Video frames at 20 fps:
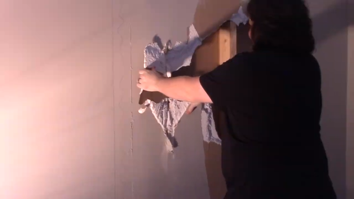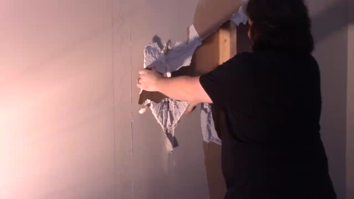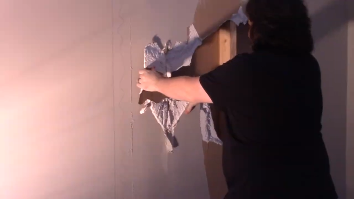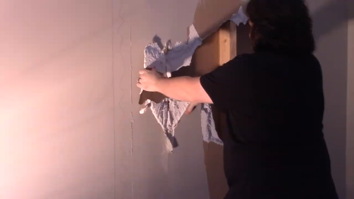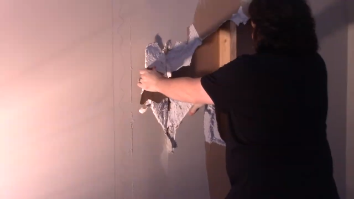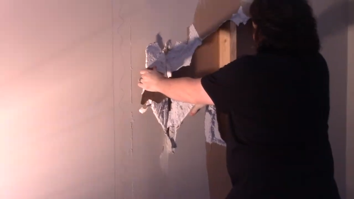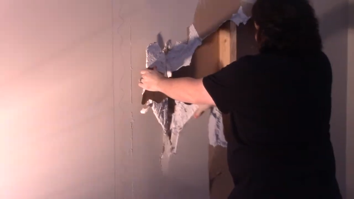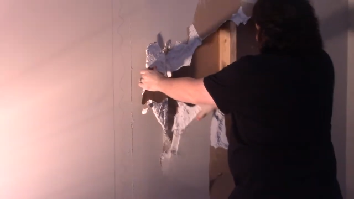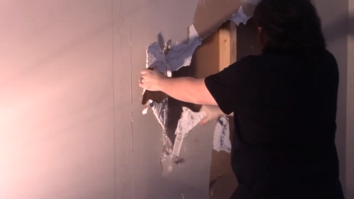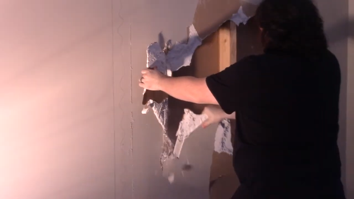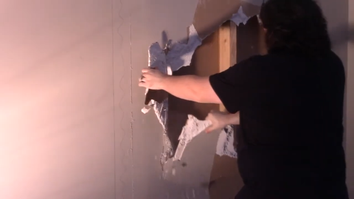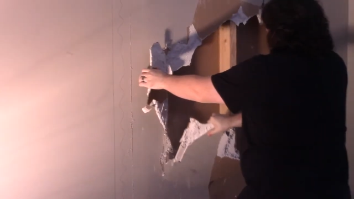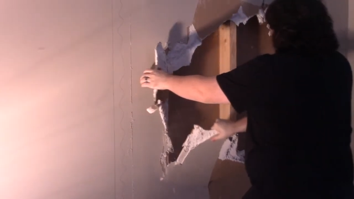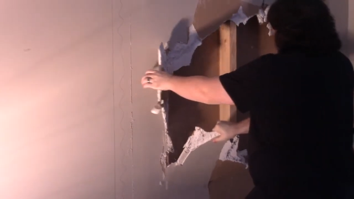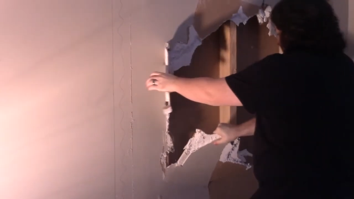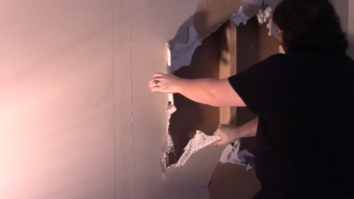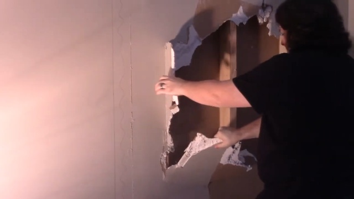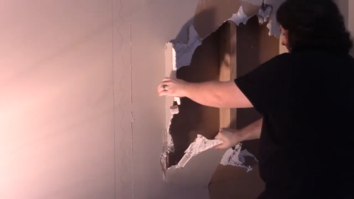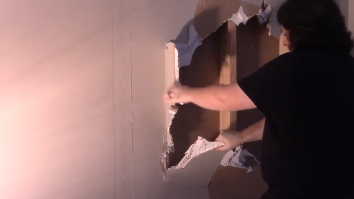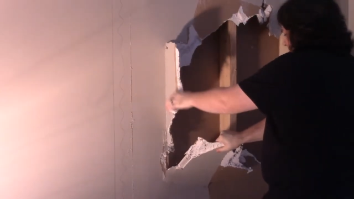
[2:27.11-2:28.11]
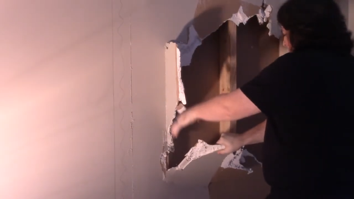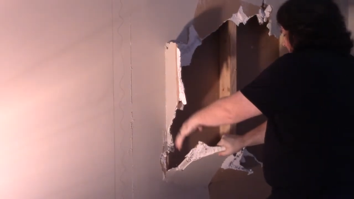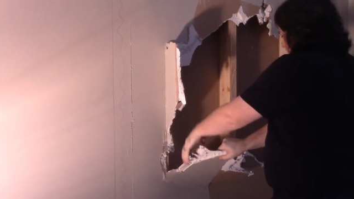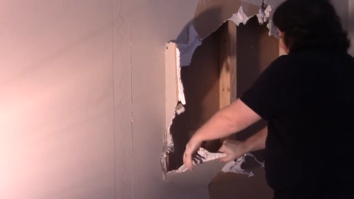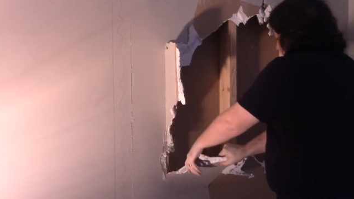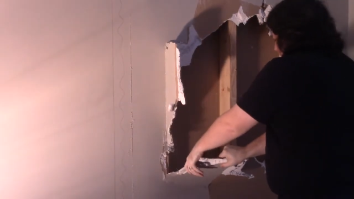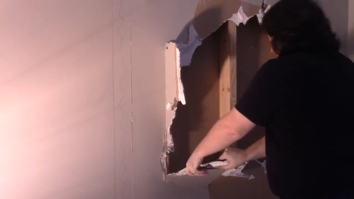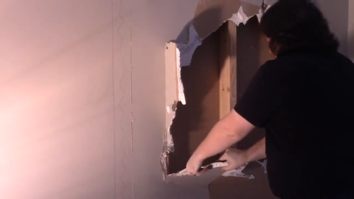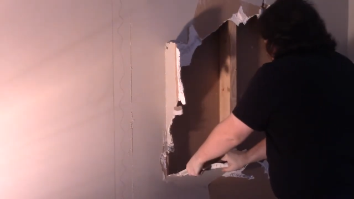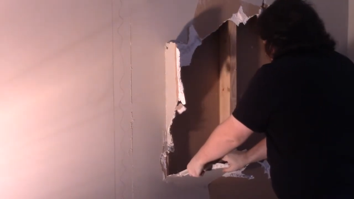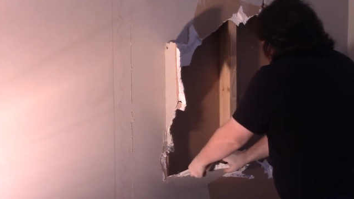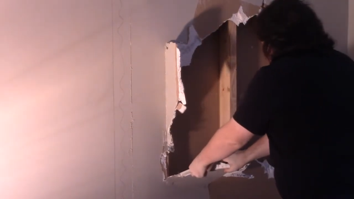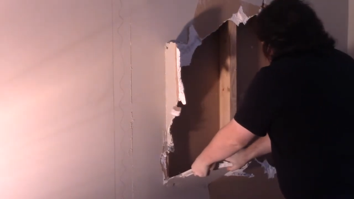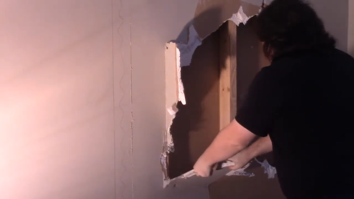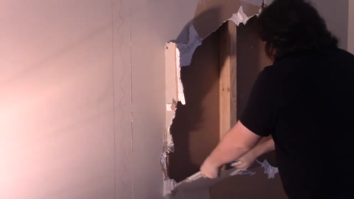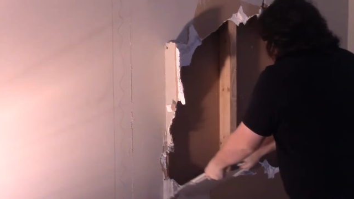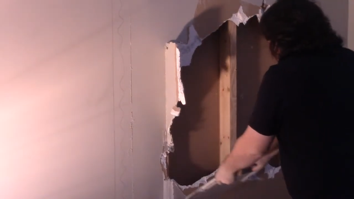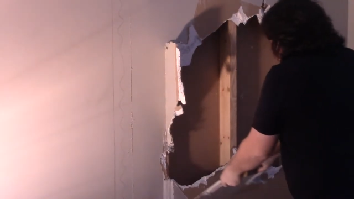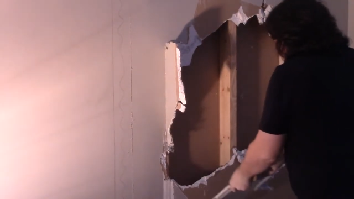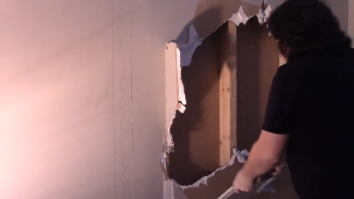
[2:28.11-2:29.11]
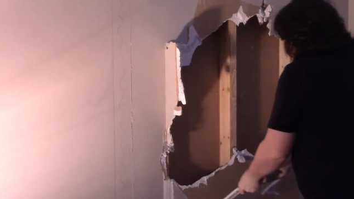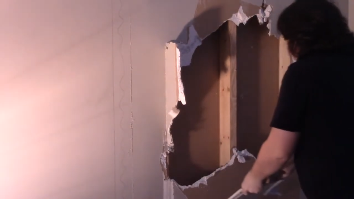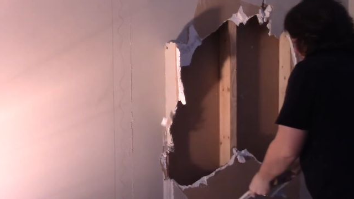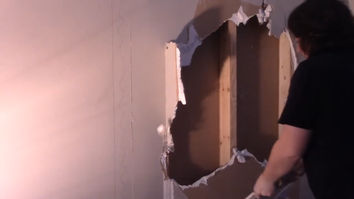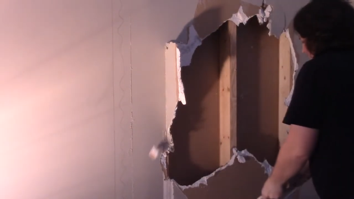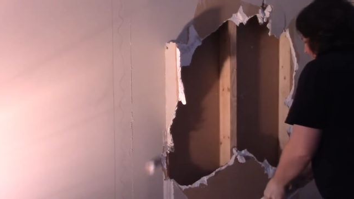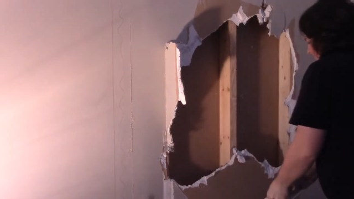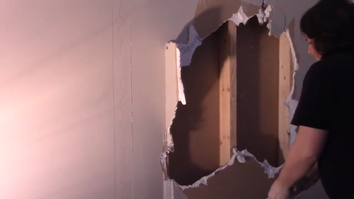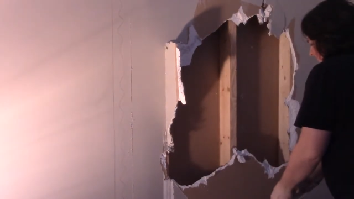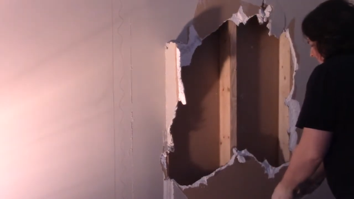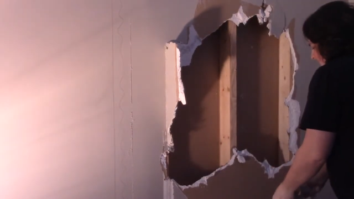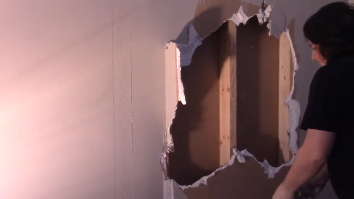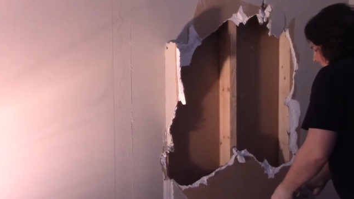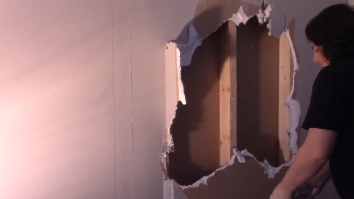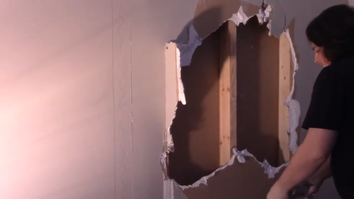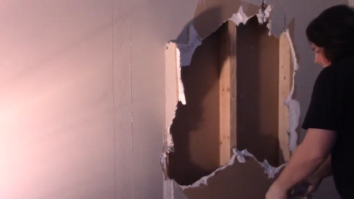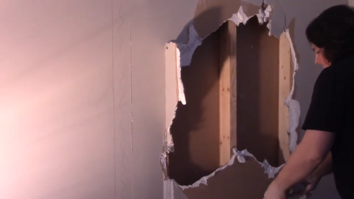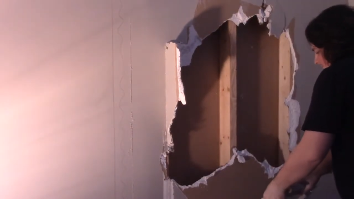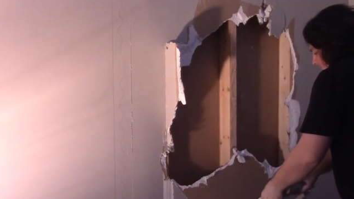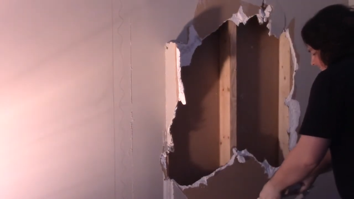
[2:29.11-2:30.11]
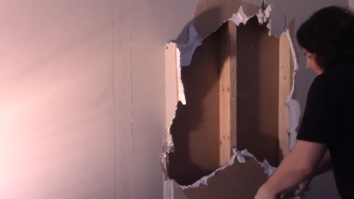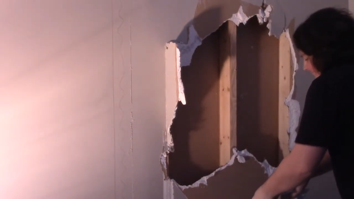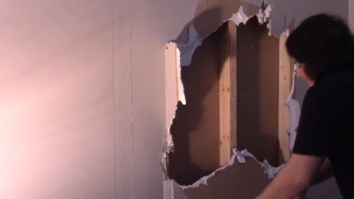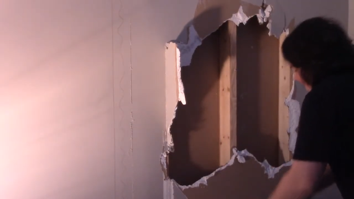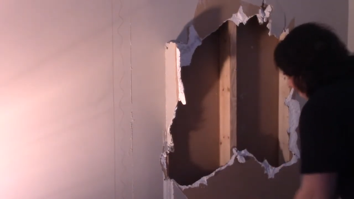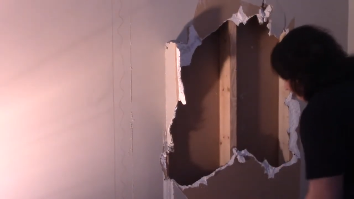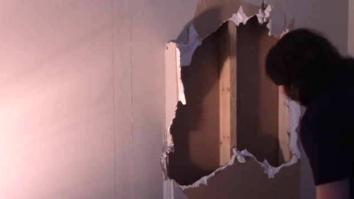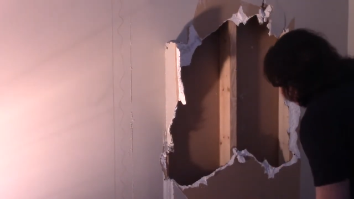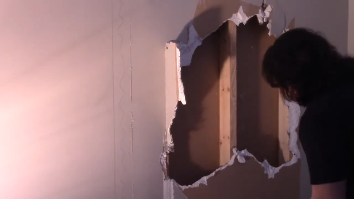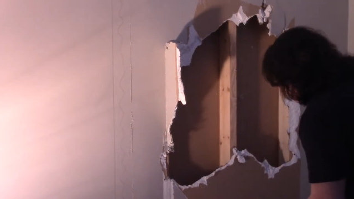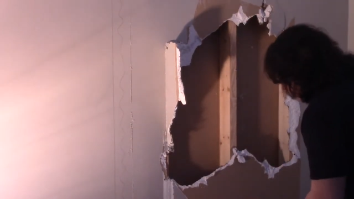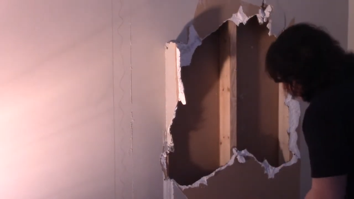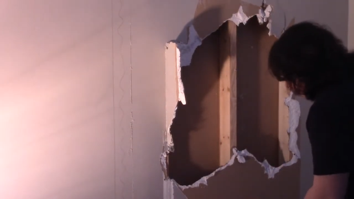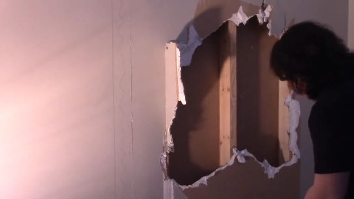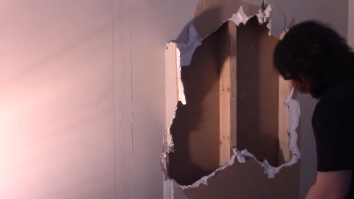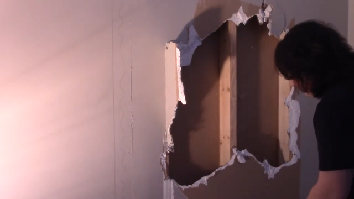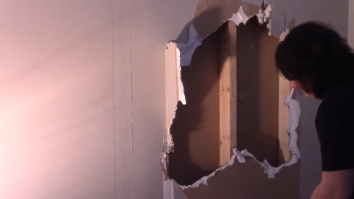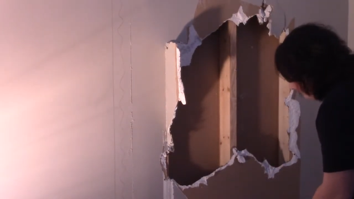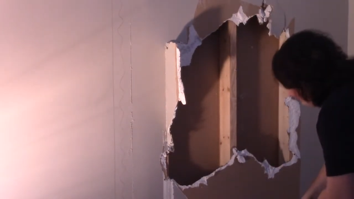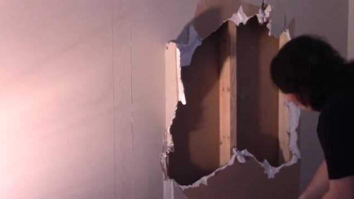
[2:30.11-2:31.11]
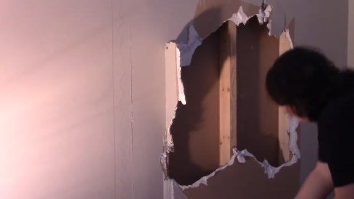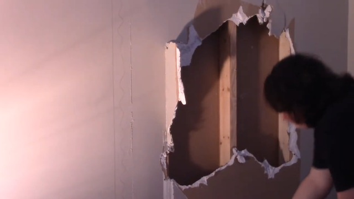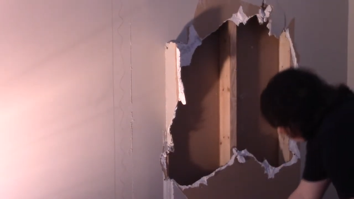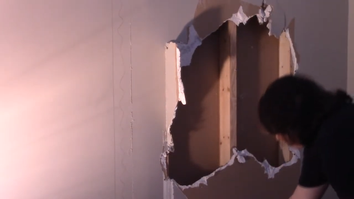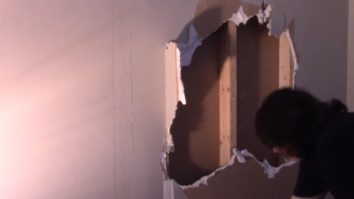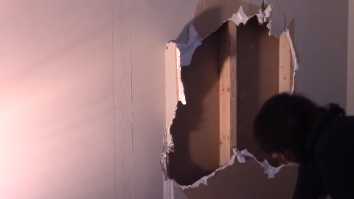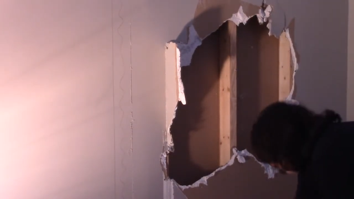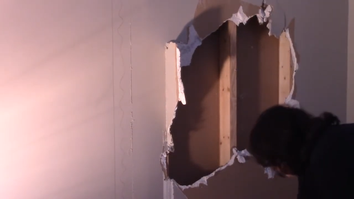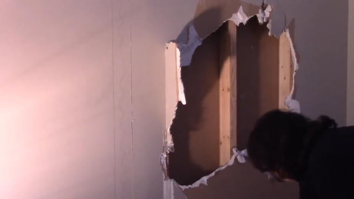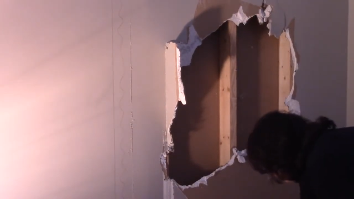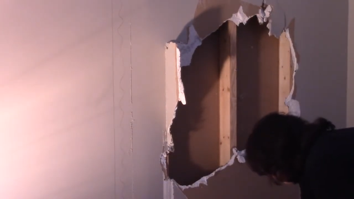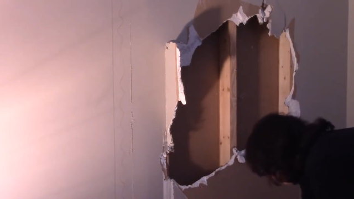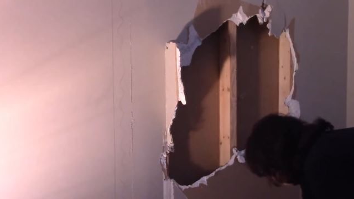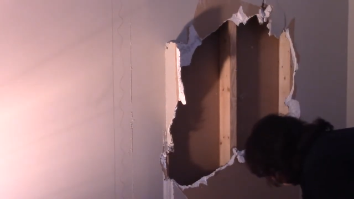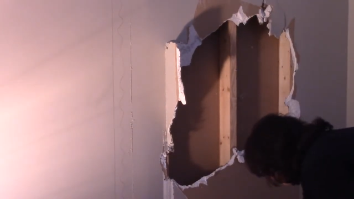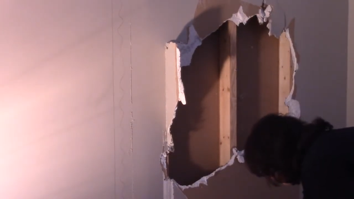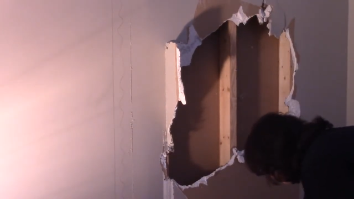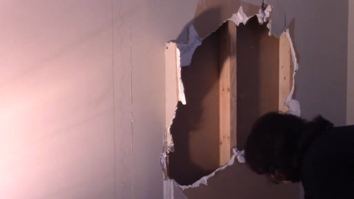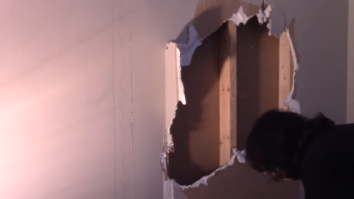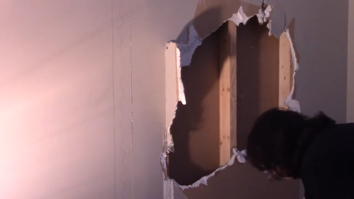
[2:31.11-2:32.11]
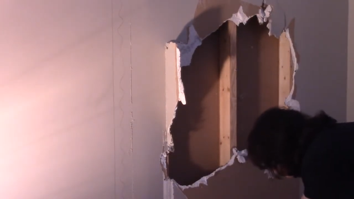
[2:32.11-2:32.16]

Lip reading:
(no speaker visible)